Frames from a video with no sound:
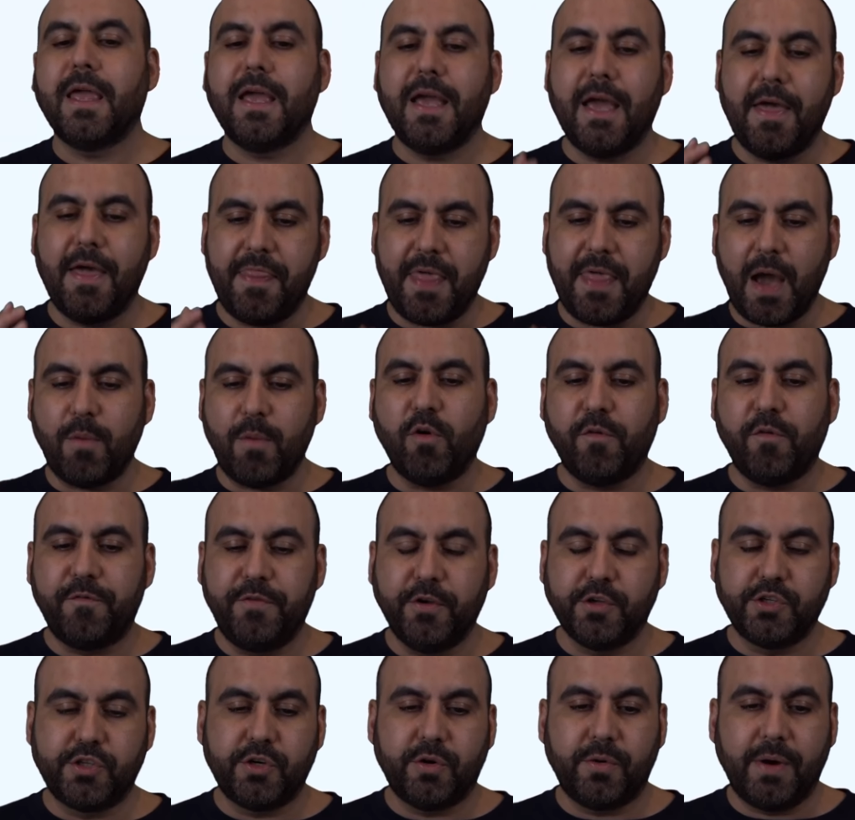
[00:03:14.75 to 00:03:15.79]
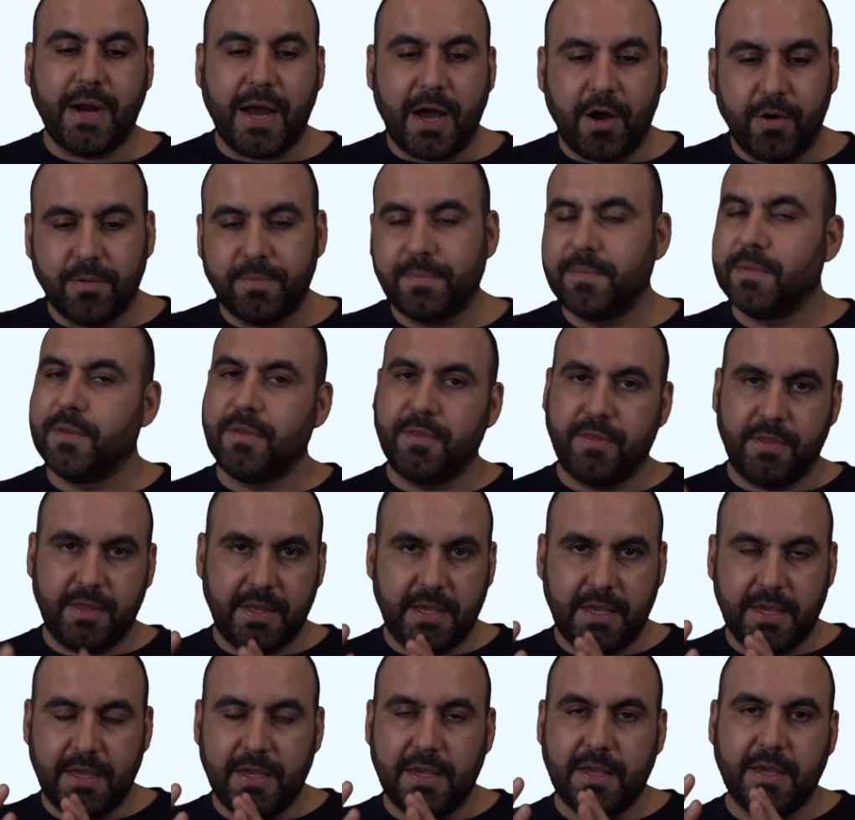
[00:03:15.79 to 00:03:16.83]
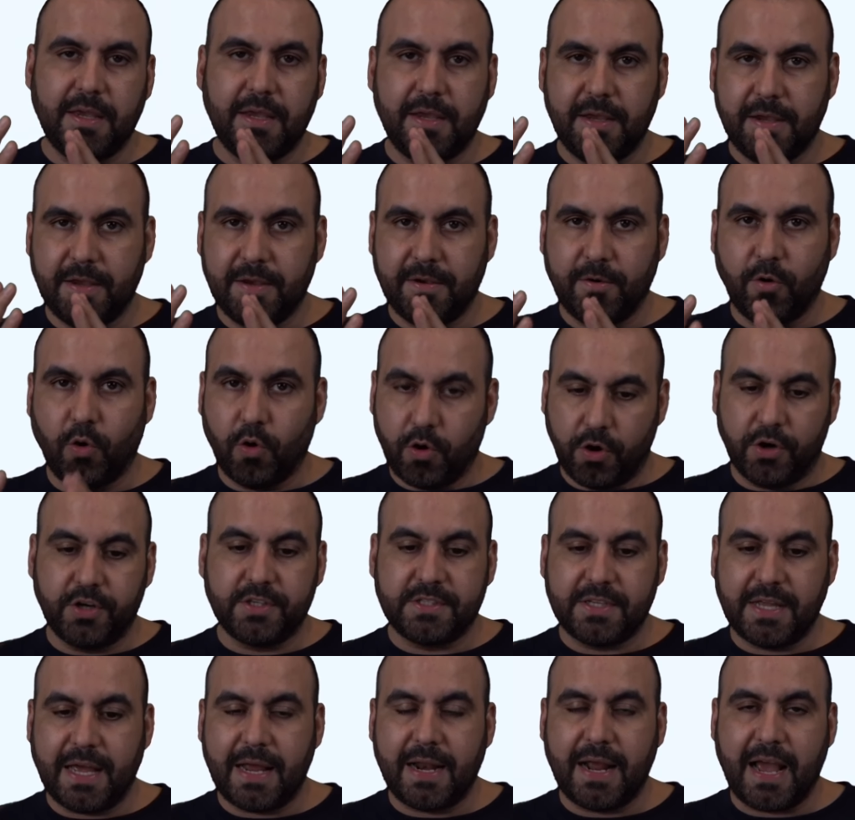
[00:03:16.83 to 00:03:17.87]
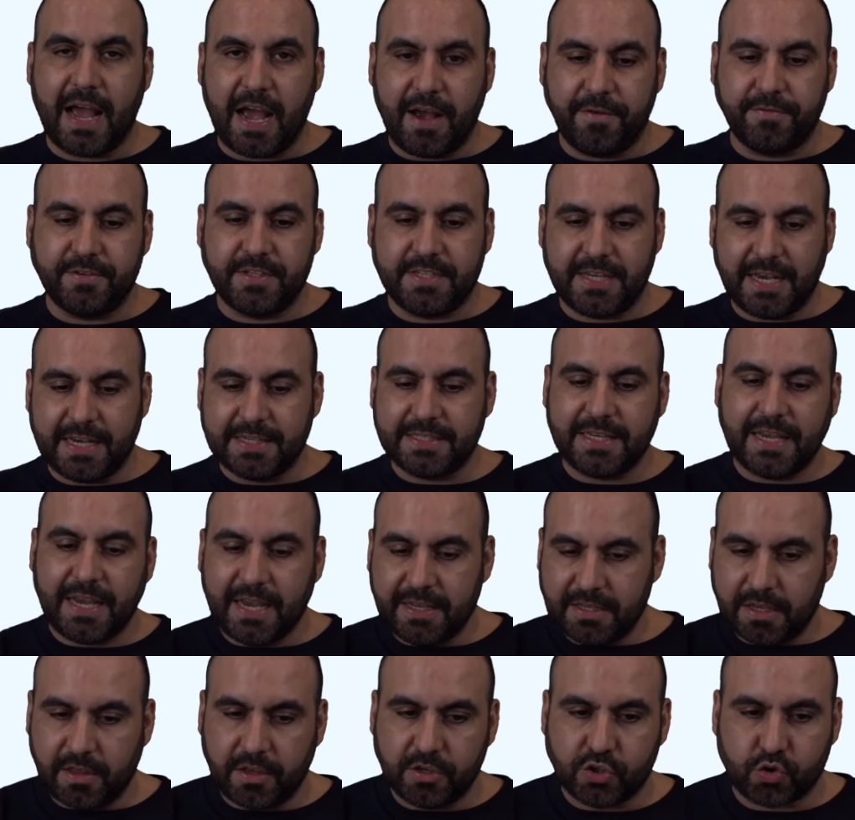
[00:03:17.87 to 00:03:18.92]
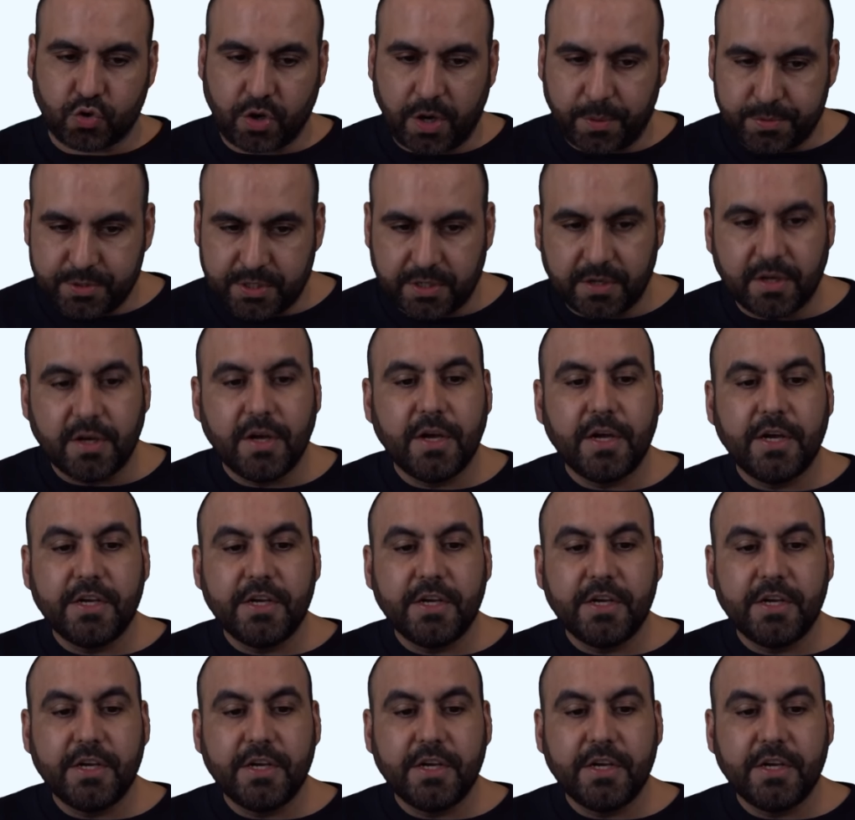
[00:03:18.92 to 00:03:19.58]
And that will filter out the orders that have test in the description.